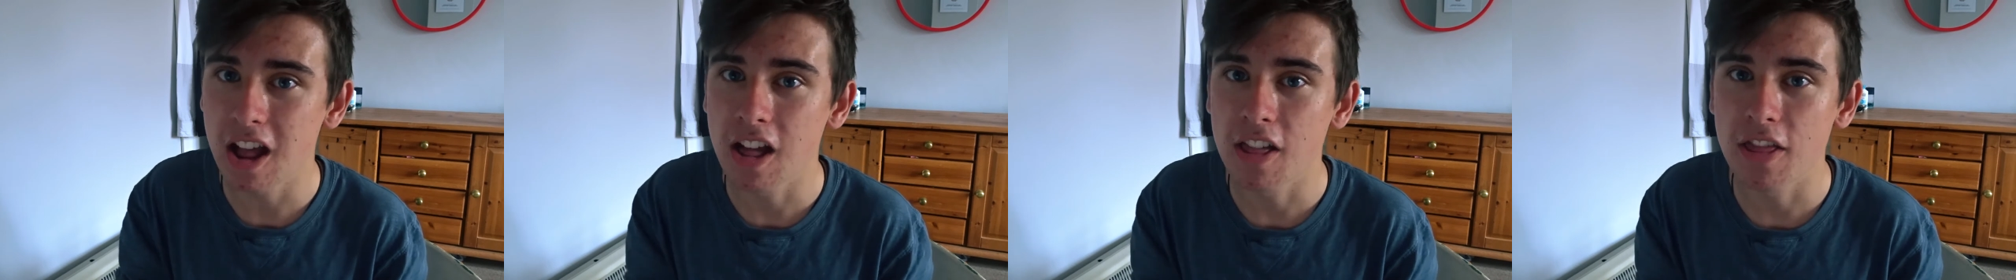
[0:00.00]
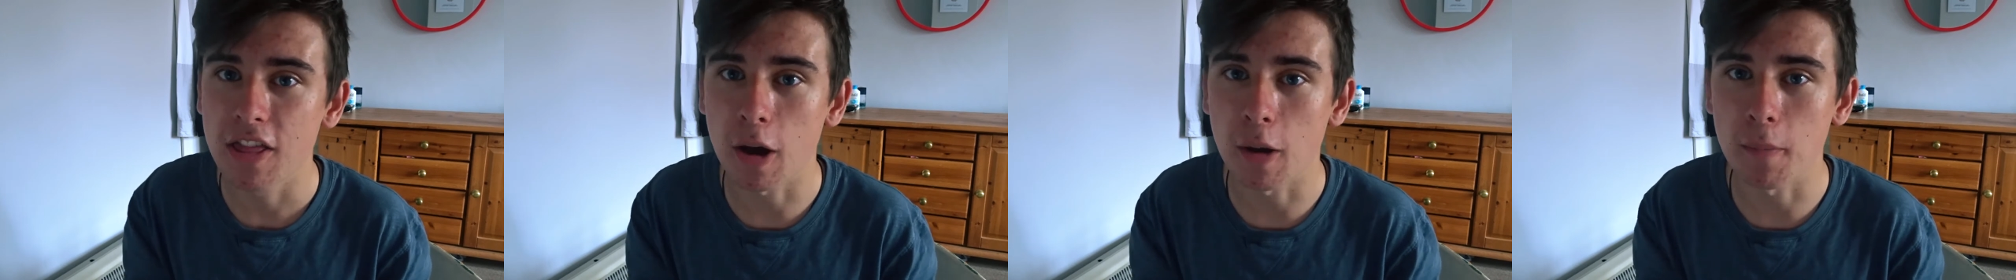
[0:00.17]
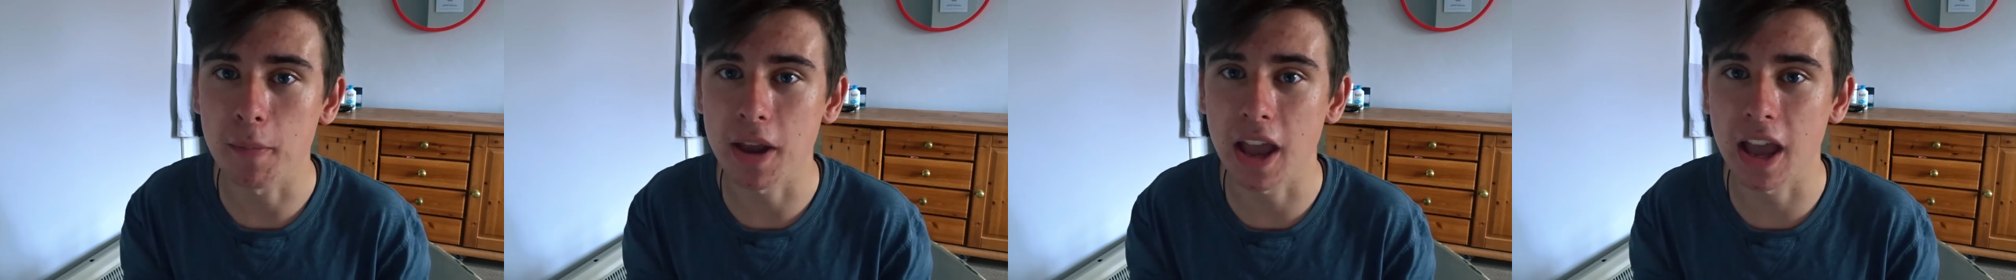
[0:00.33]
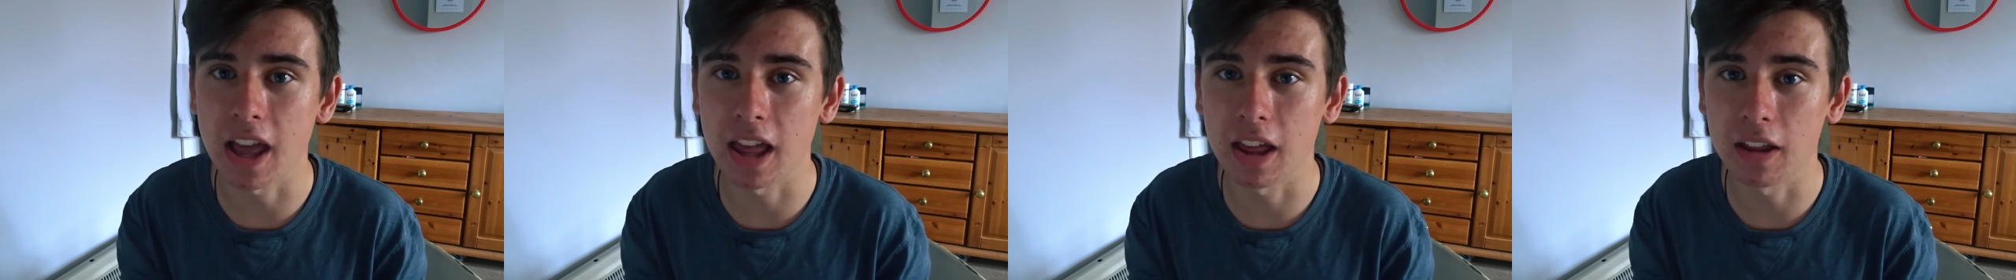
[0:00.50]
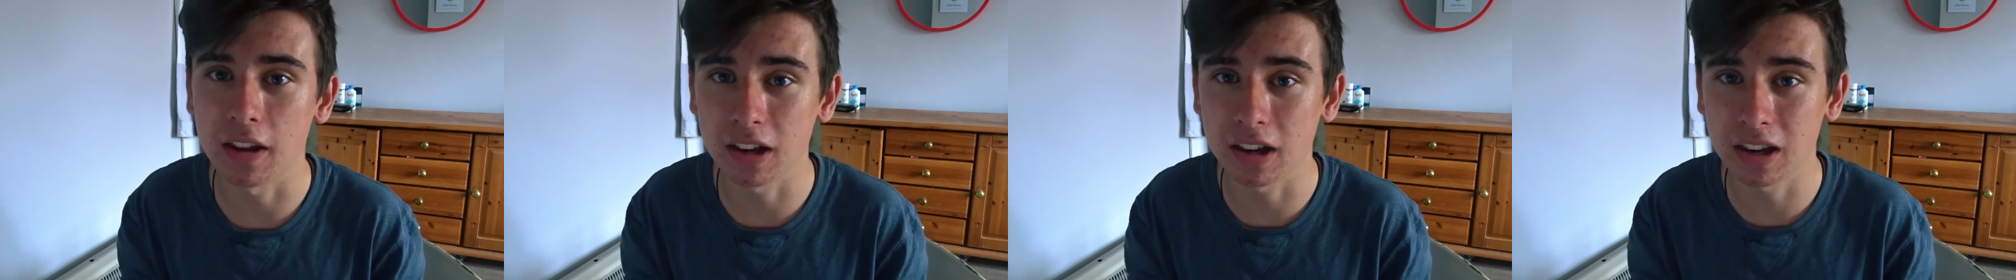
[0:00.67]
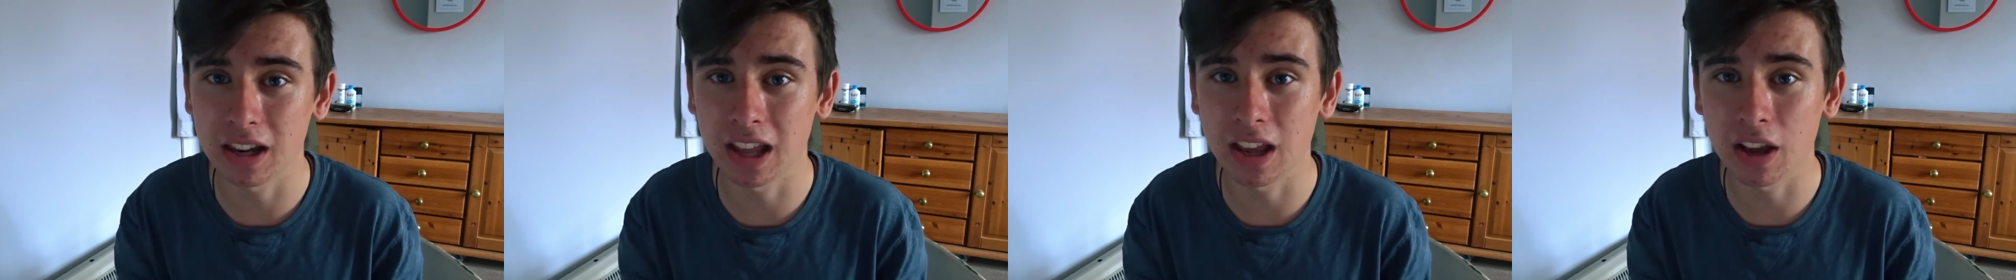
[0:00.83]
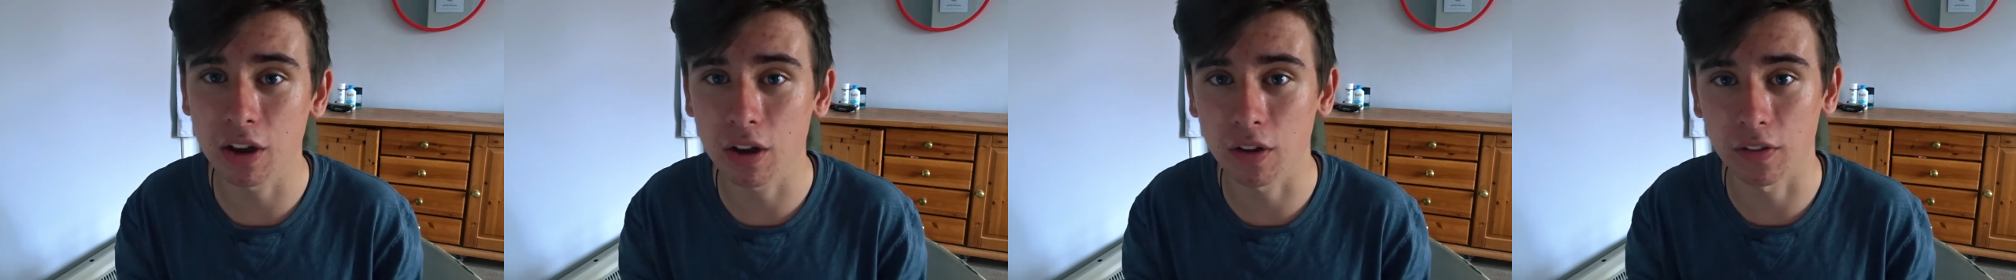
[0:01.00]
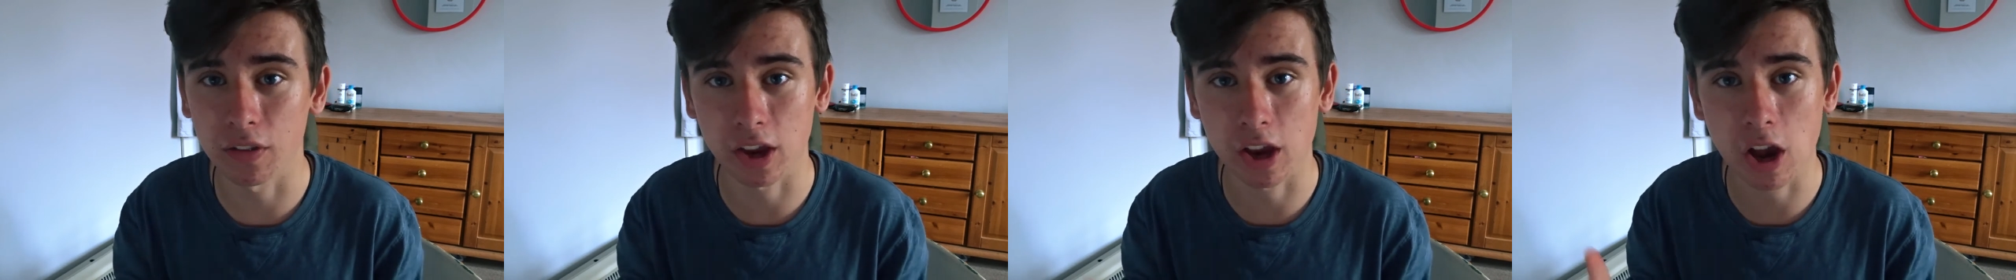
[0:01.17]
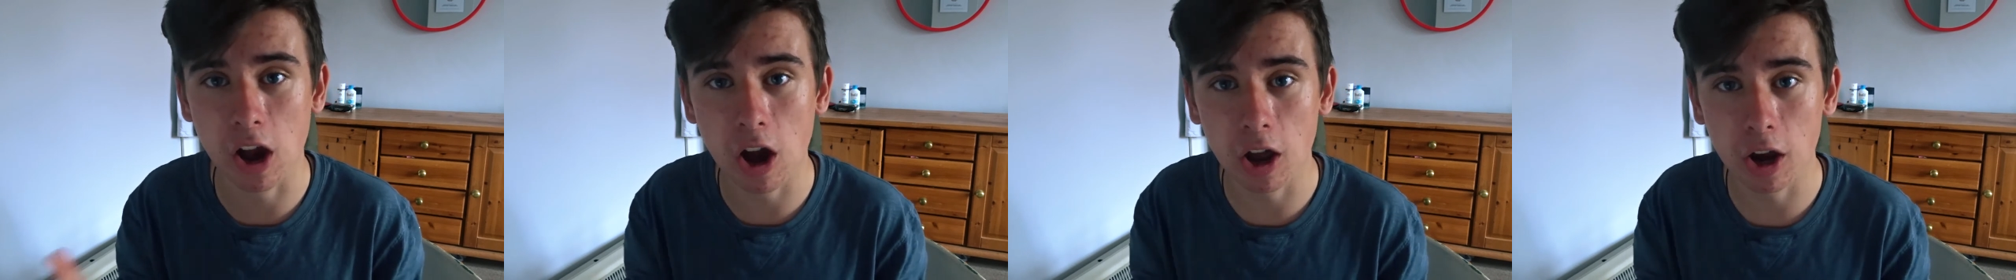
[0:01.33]
There'll be a link on the
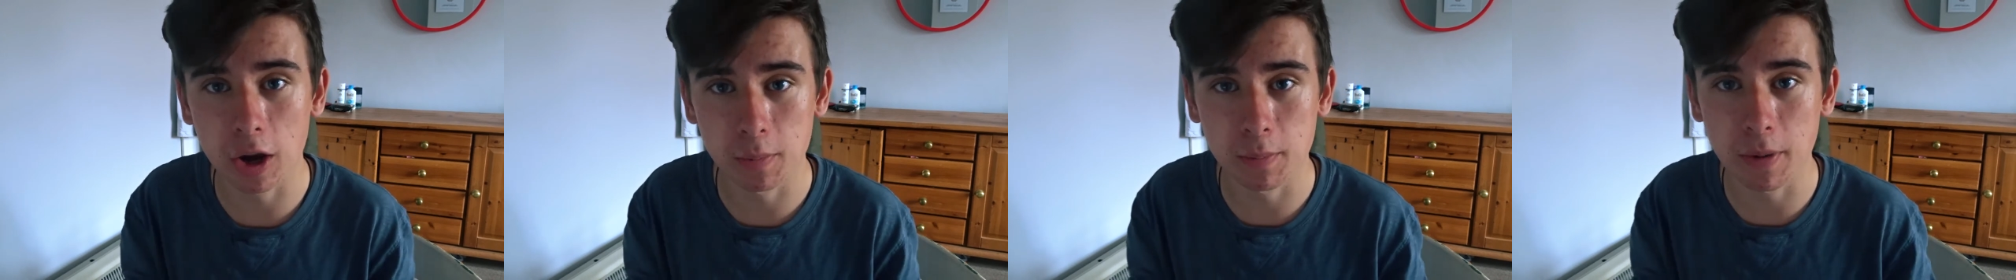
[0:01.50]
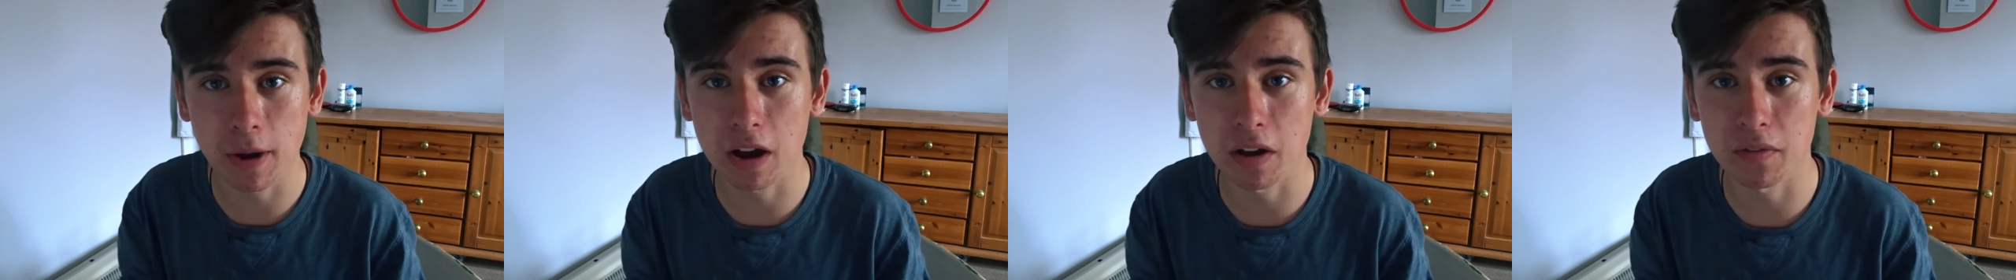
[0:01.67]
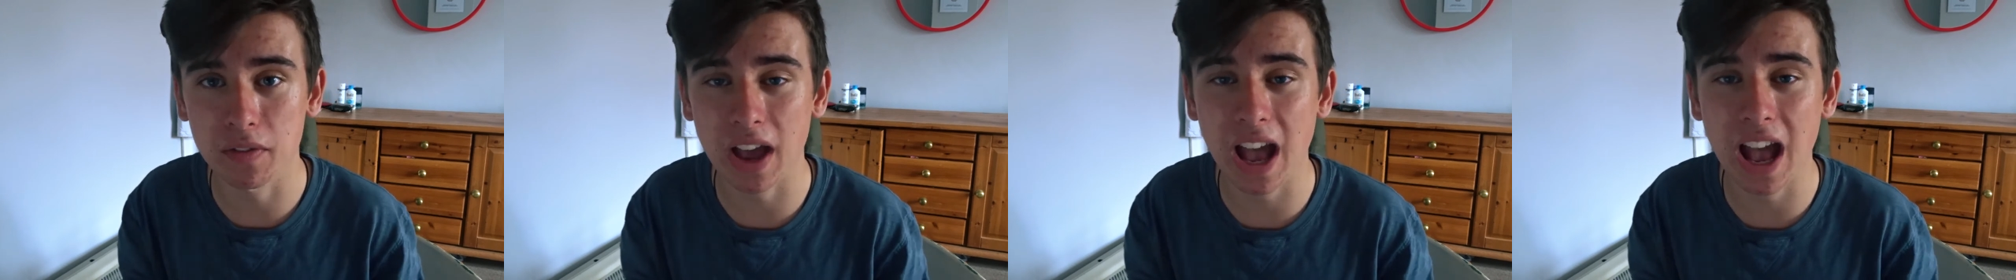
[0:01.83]
card above